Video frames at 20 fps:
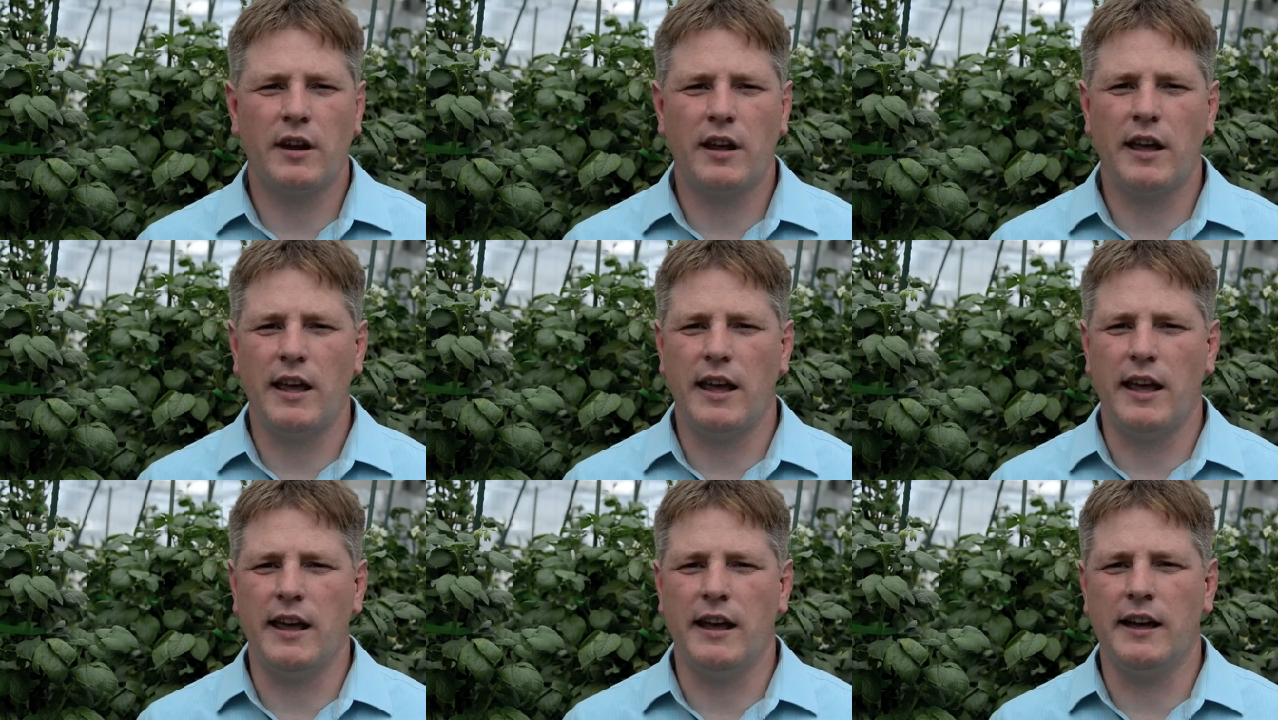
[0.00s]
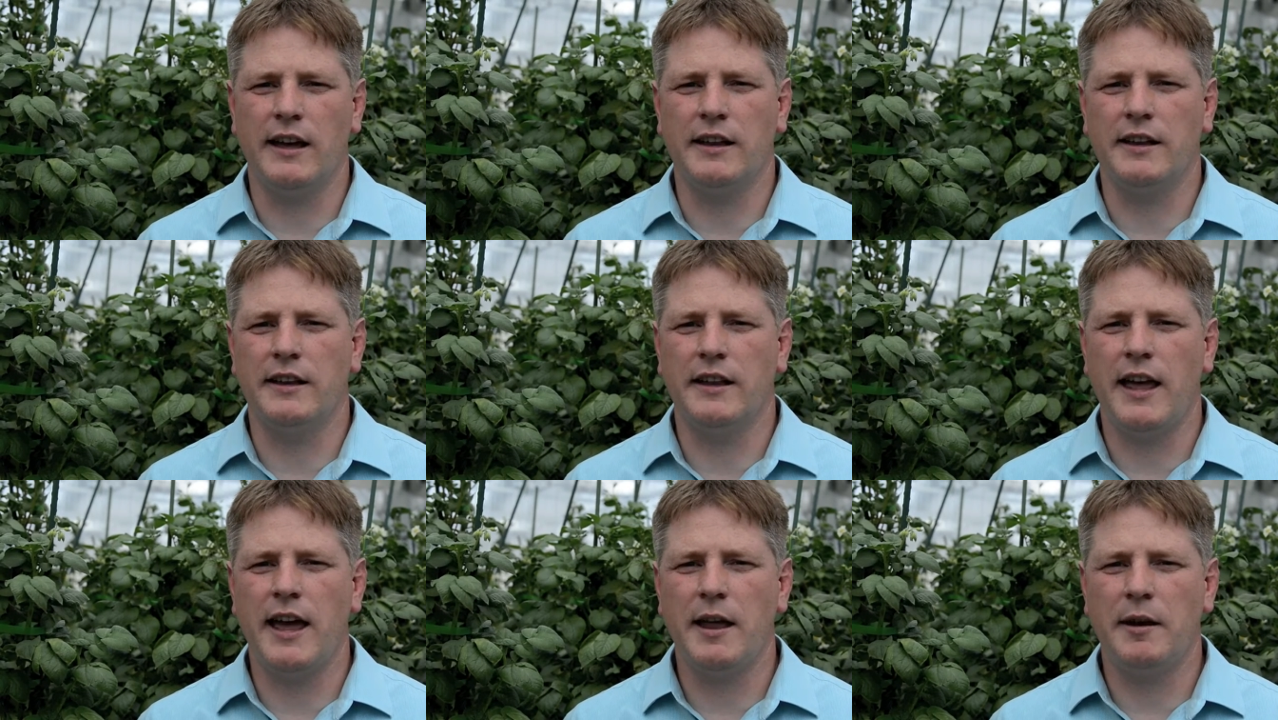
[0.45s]

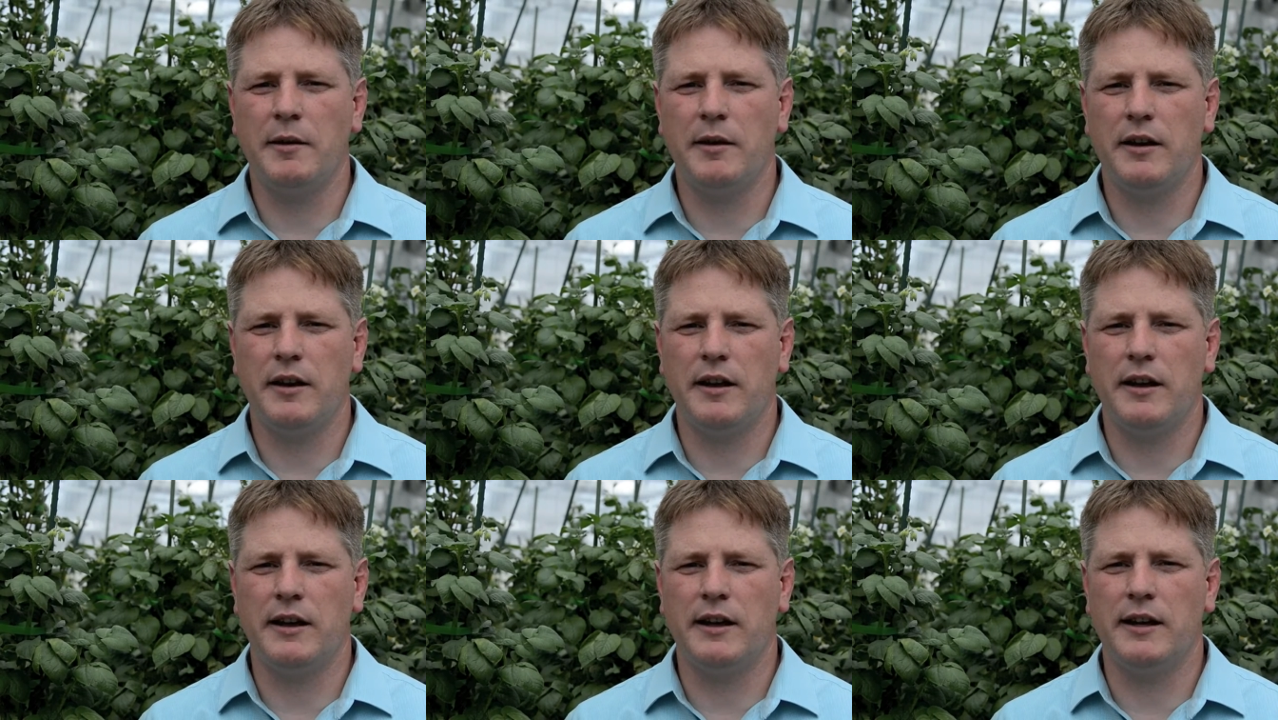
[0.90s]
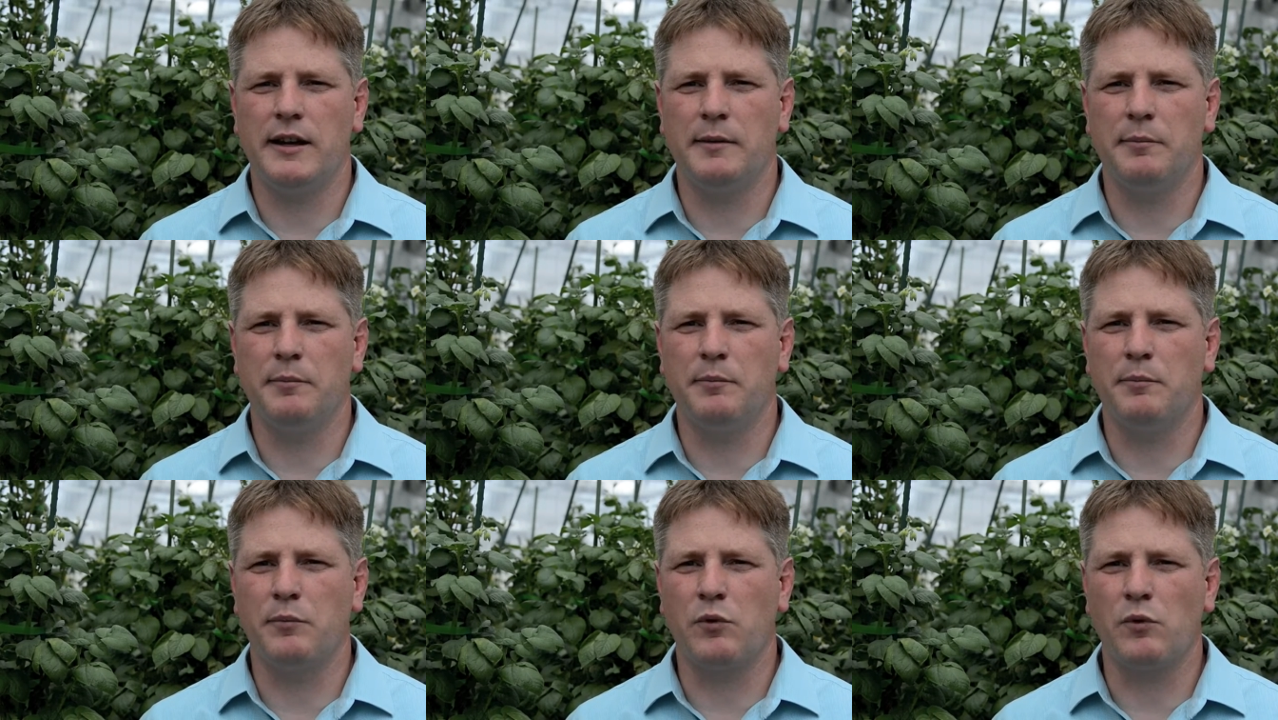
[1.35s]
and that um,
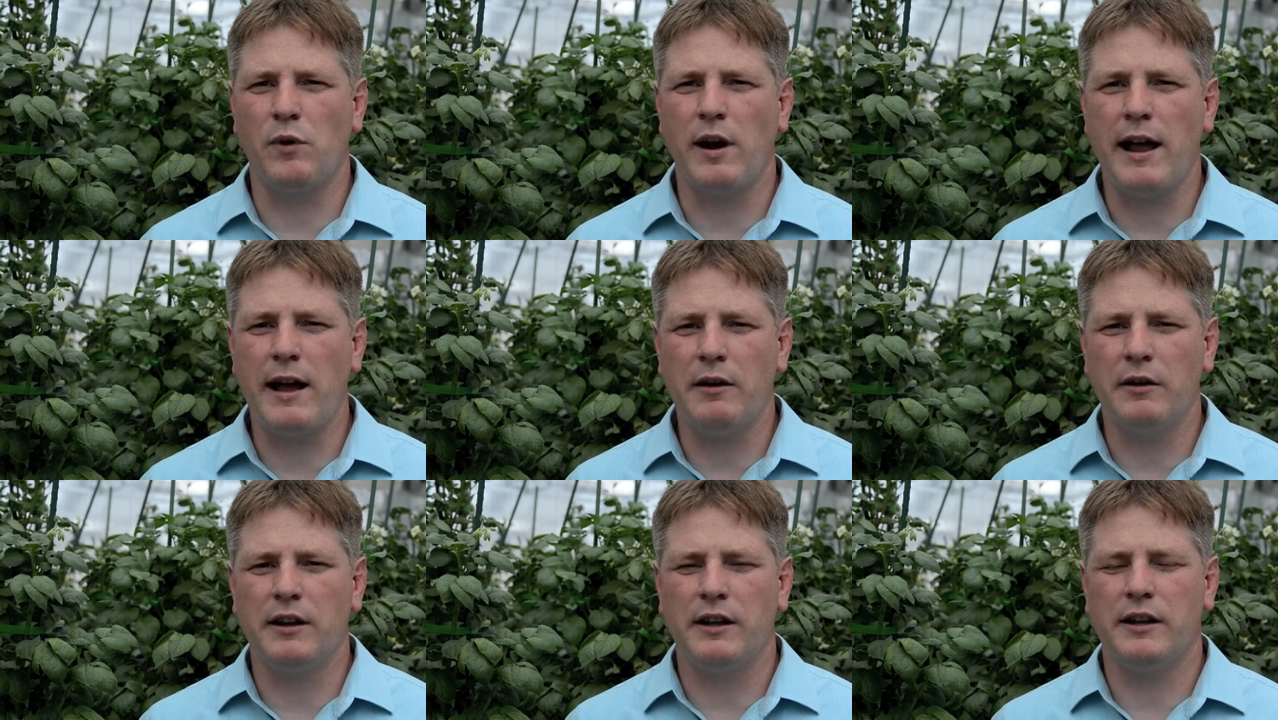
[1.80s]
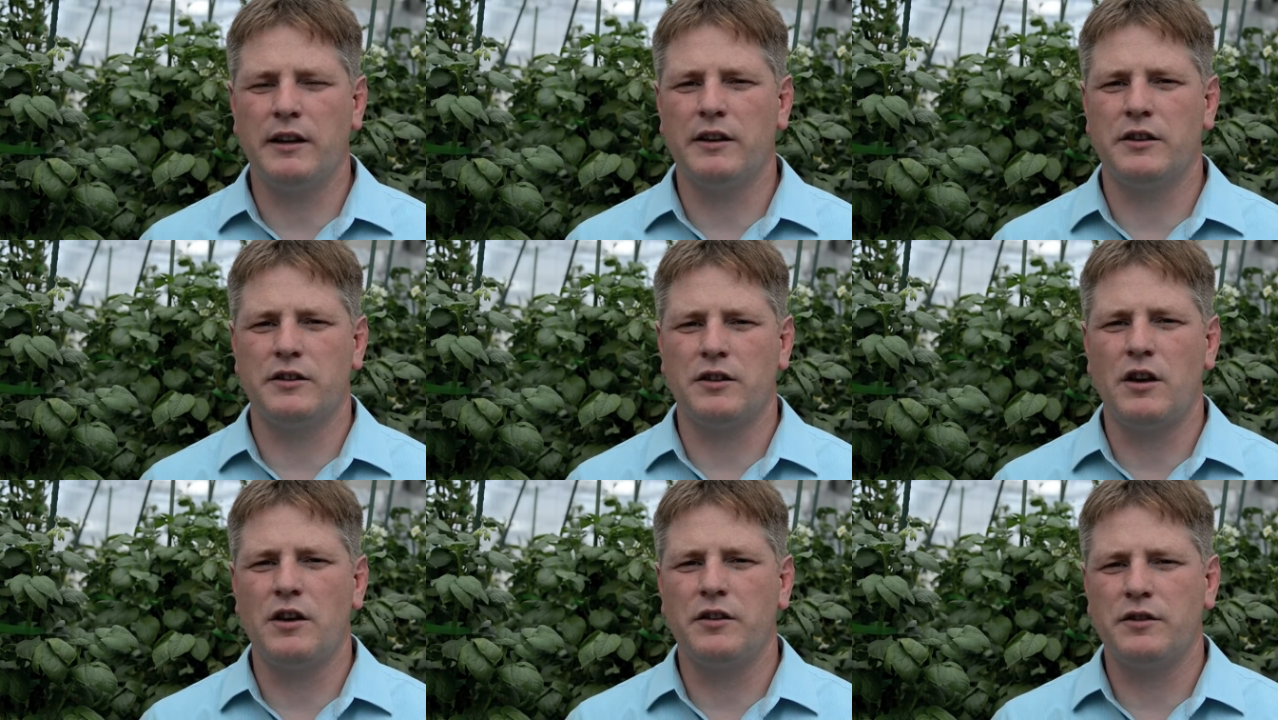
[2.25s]
browning
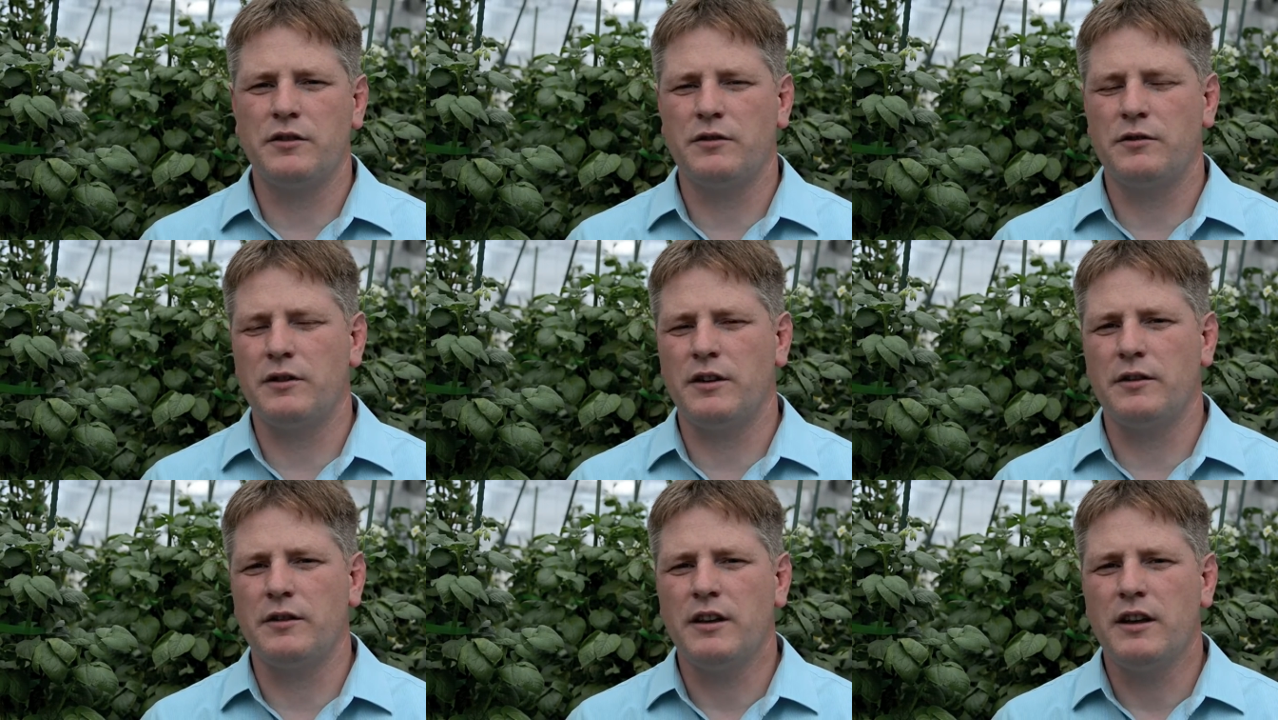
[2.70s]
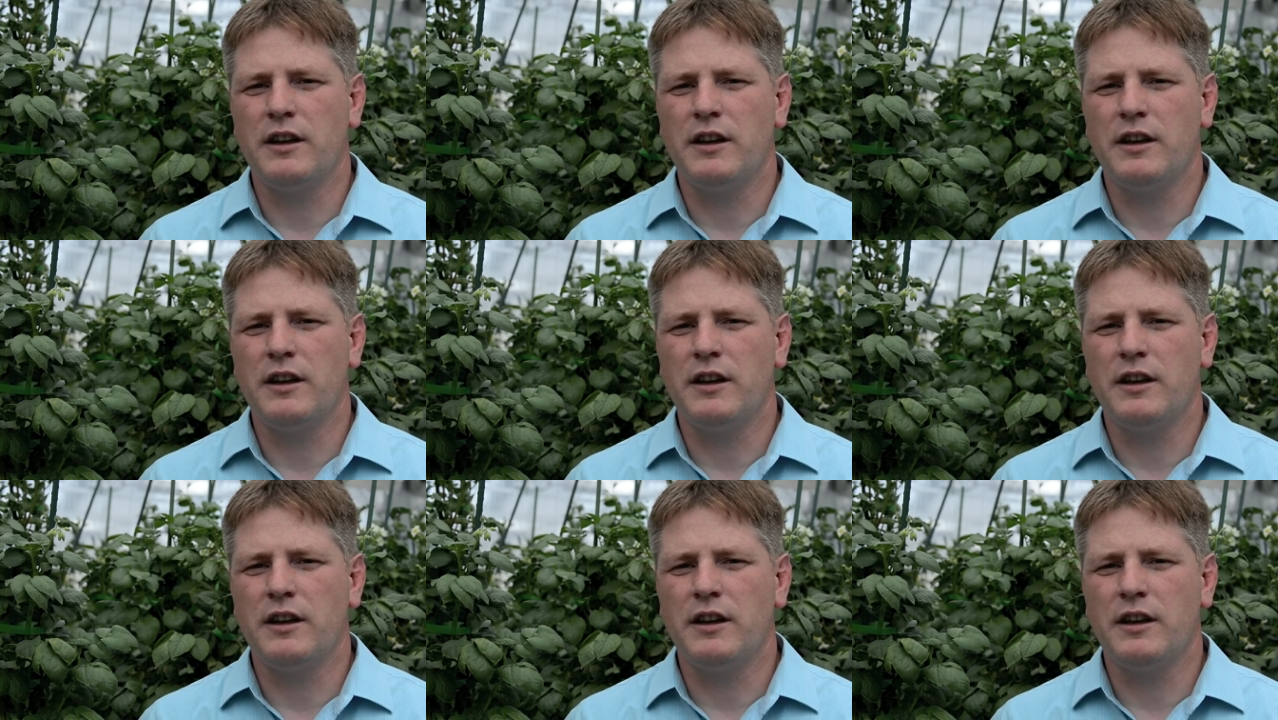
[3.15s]
is also the,